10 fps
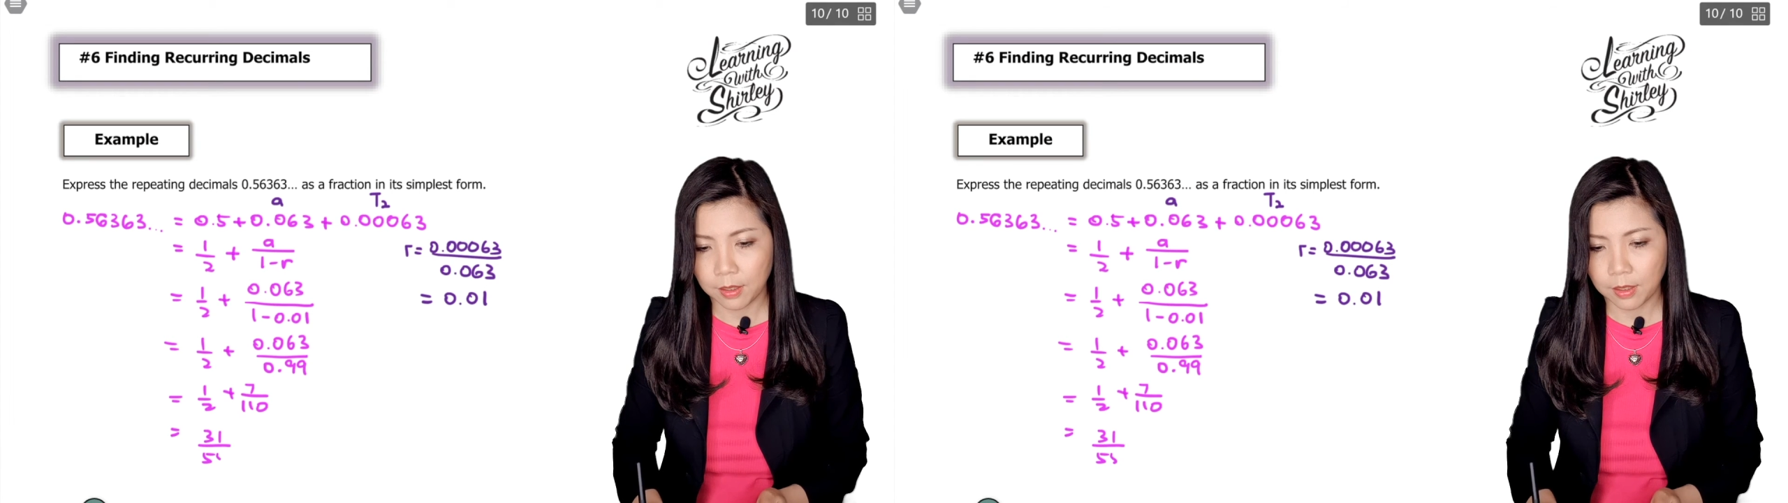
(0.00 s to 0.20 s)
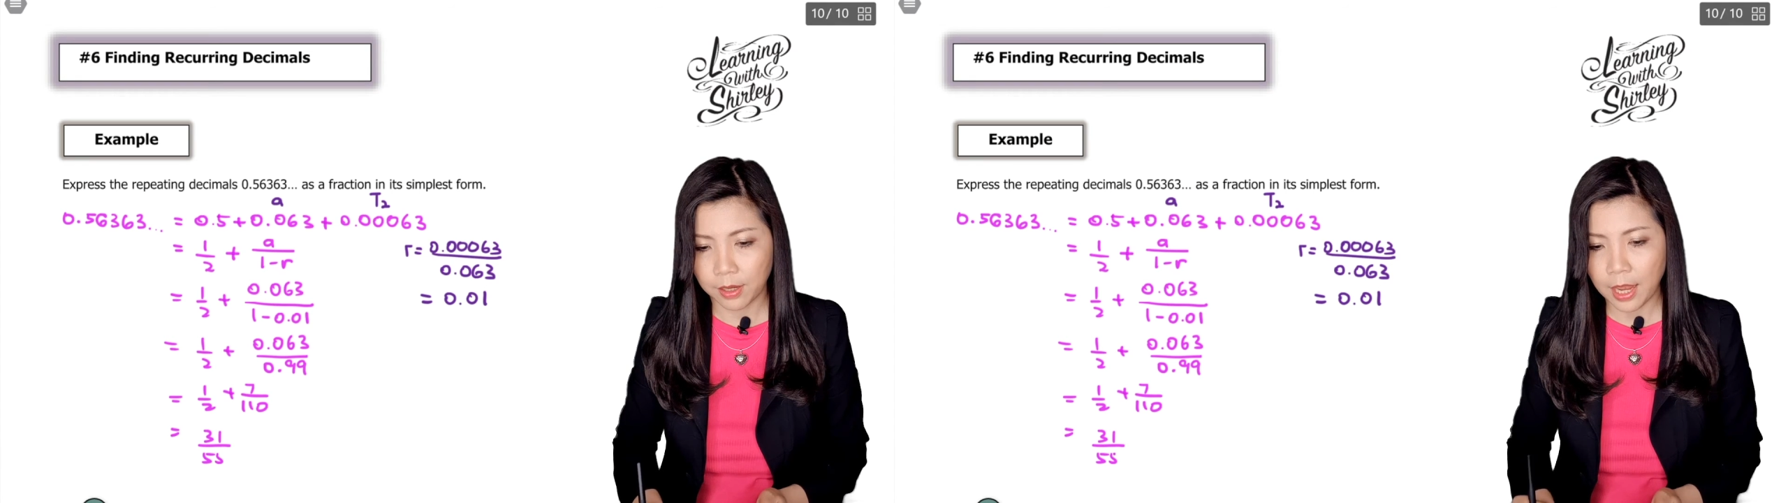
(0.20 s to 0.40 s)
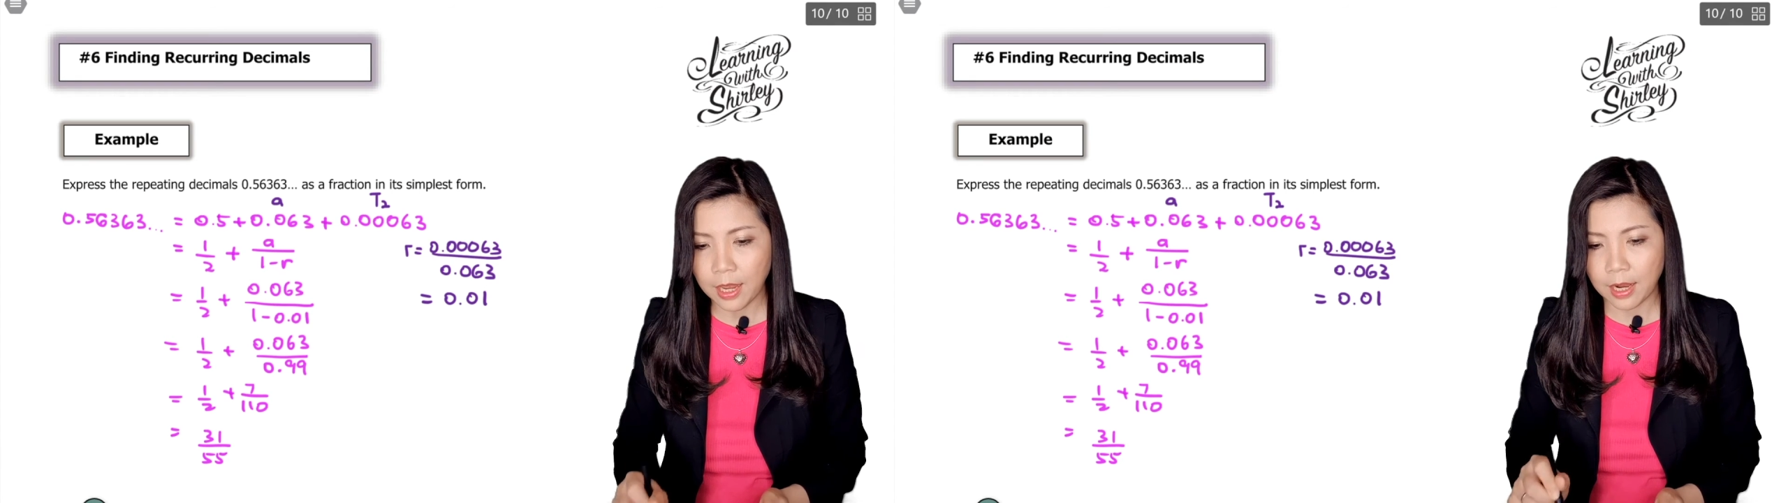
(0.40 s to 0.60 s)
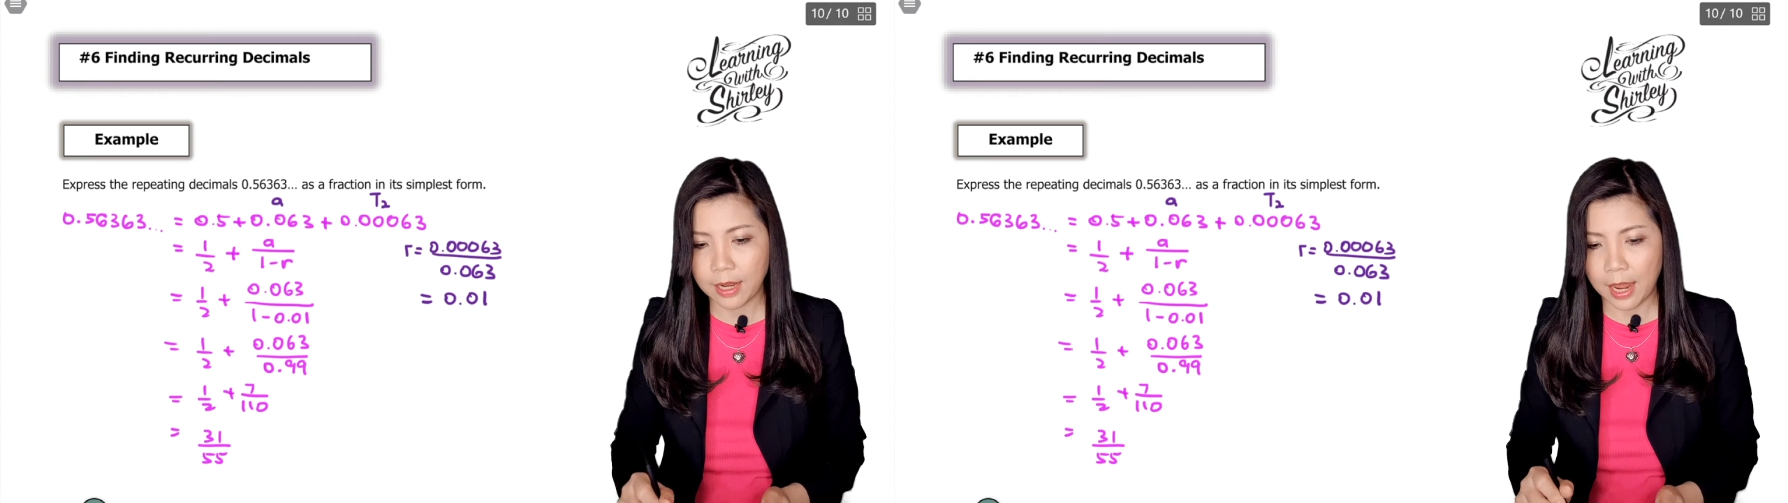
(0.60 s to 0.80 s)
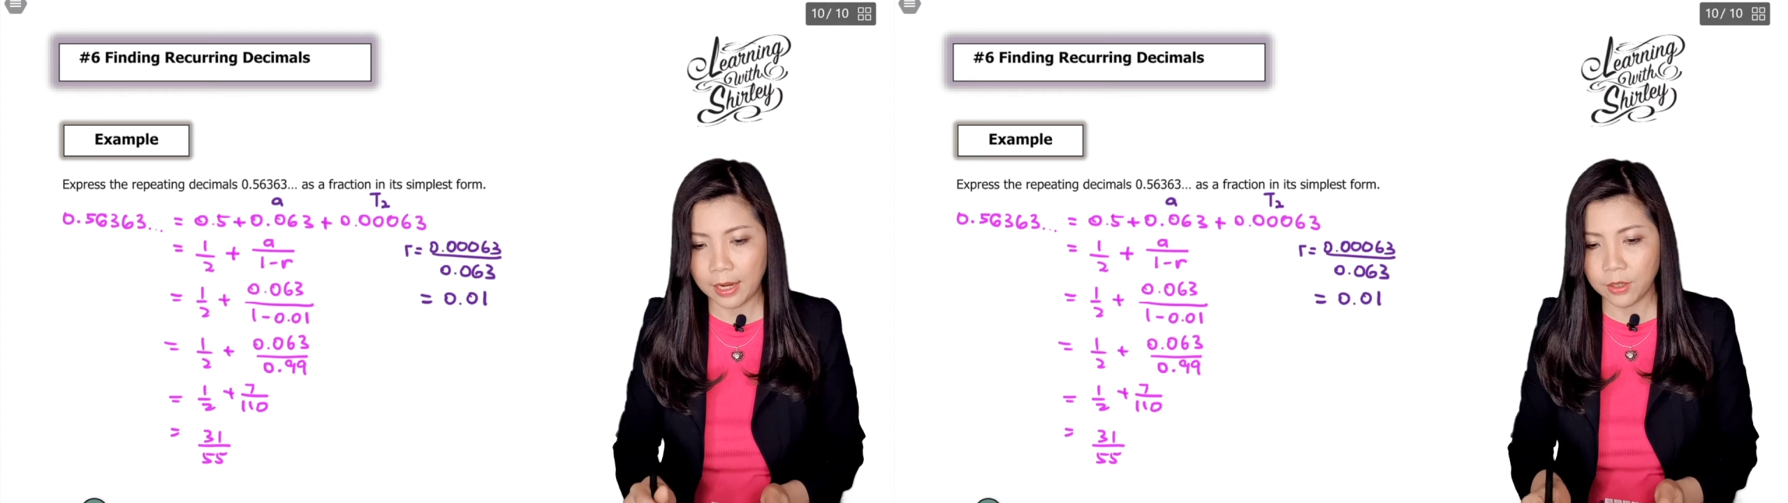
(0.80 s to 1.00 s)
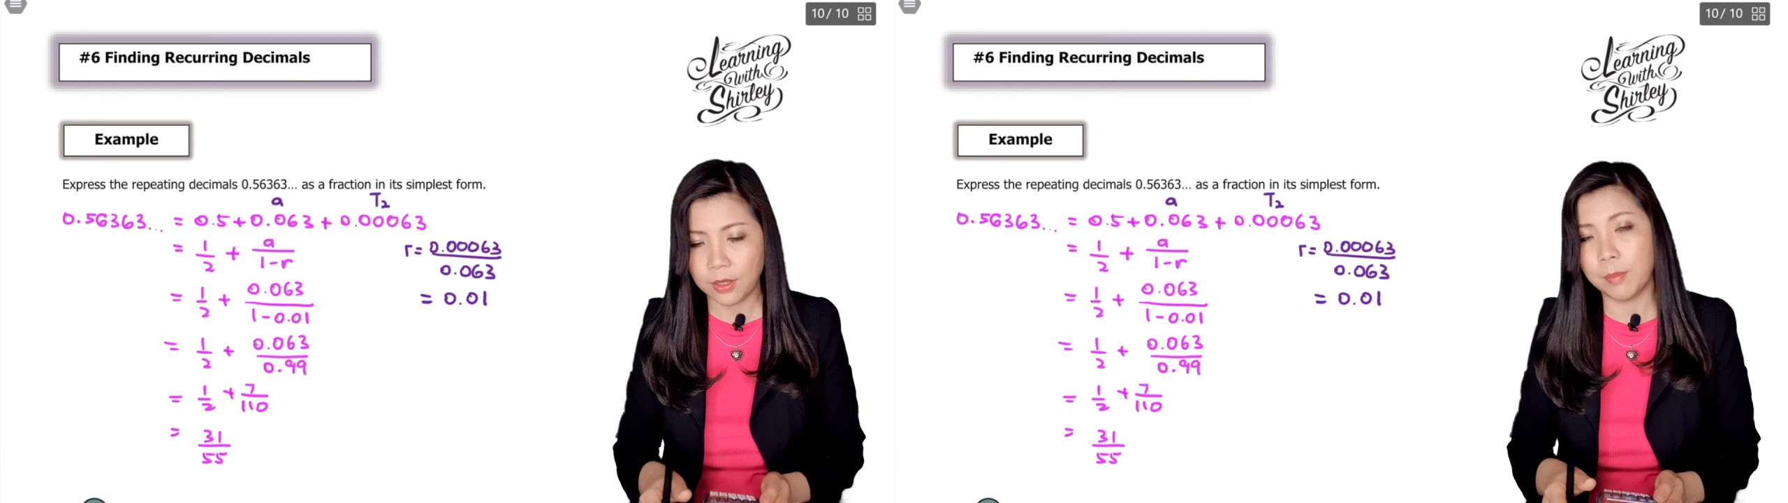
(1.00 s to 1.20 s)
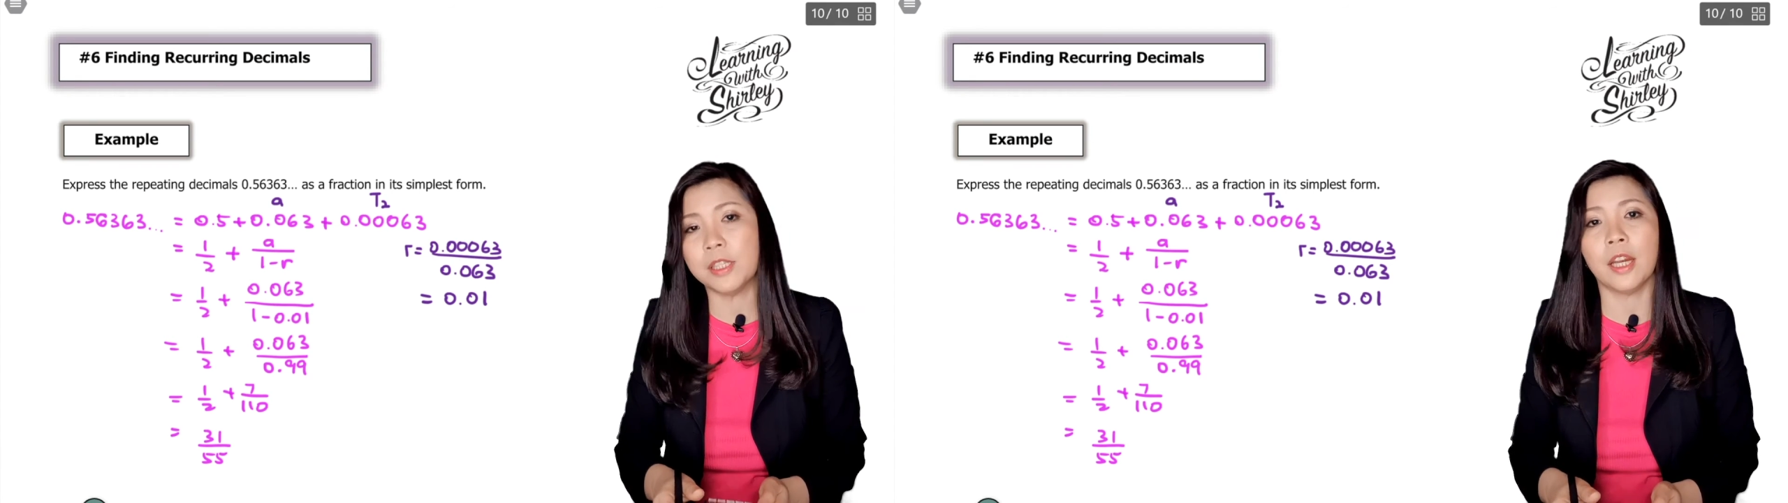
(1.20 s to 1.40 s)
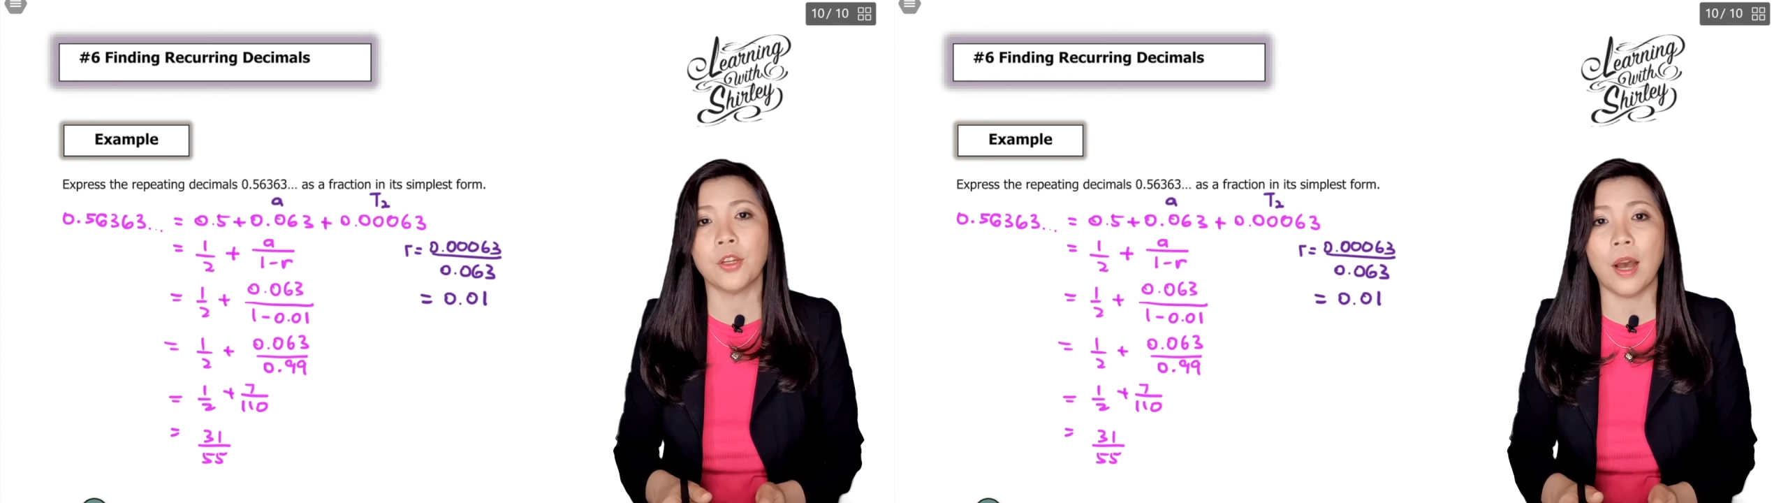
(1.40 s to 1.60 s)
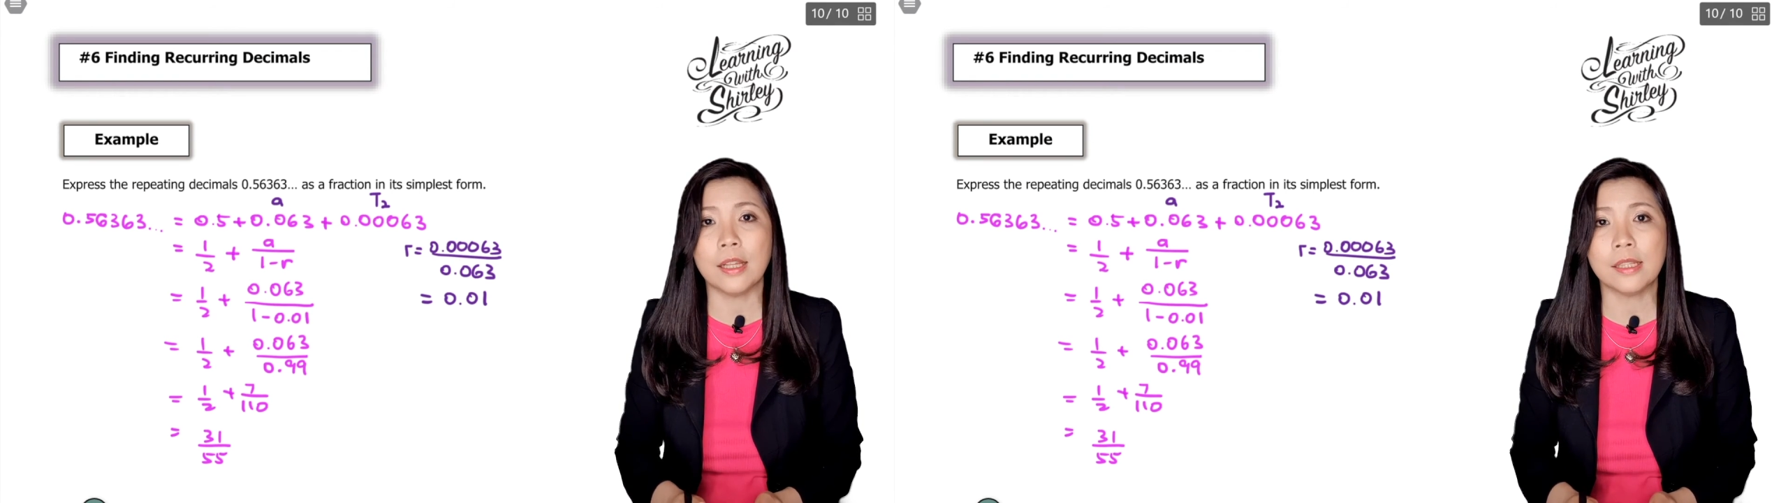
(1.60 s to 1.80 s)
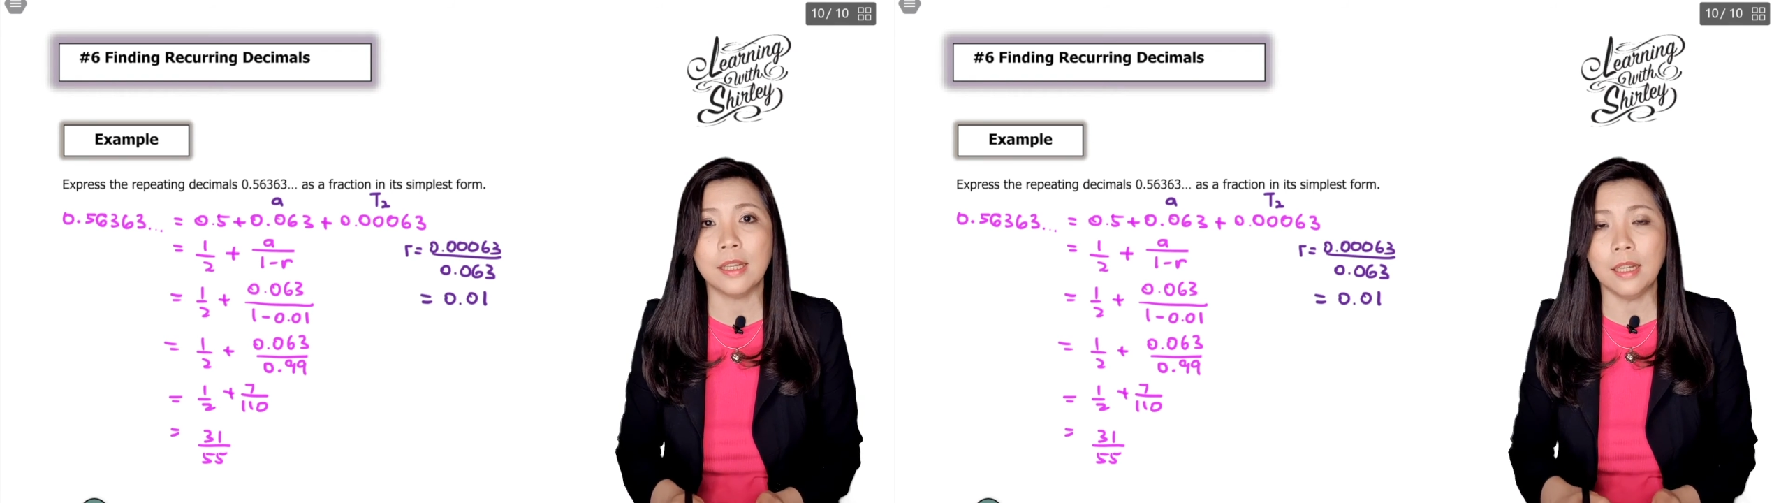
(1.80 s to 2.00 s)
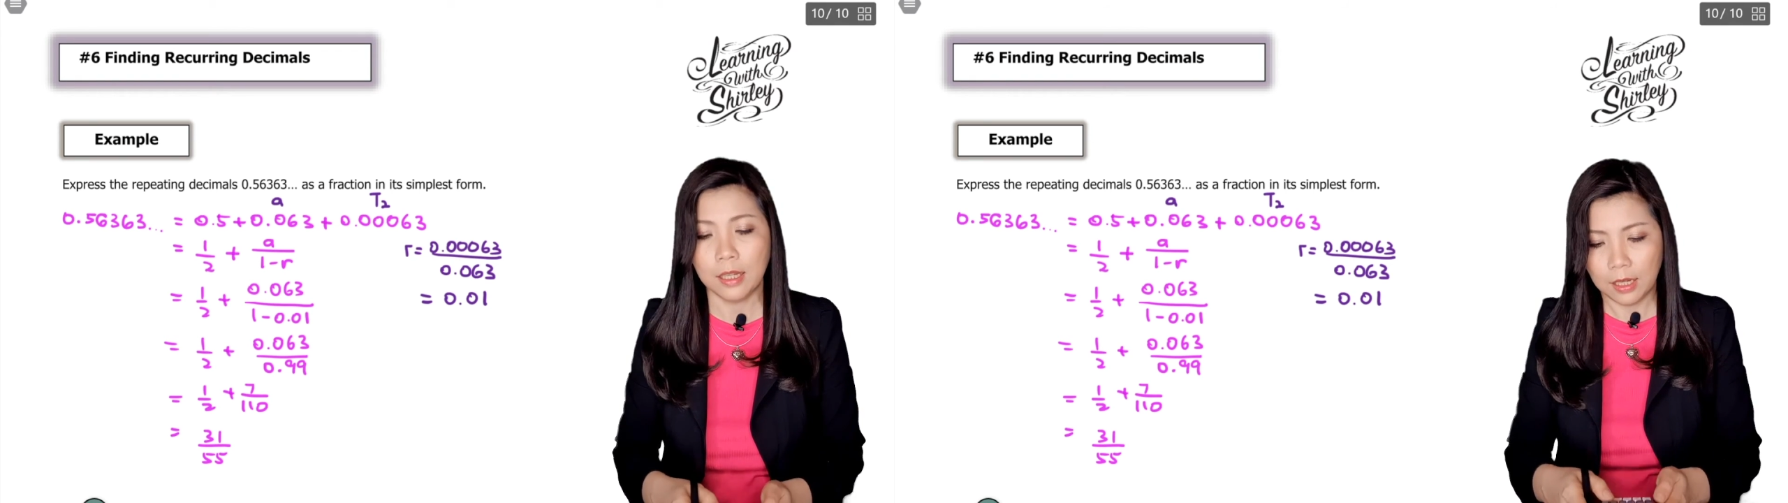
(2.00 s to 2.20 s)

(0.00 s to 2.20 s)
Okay, and then you double check your answer.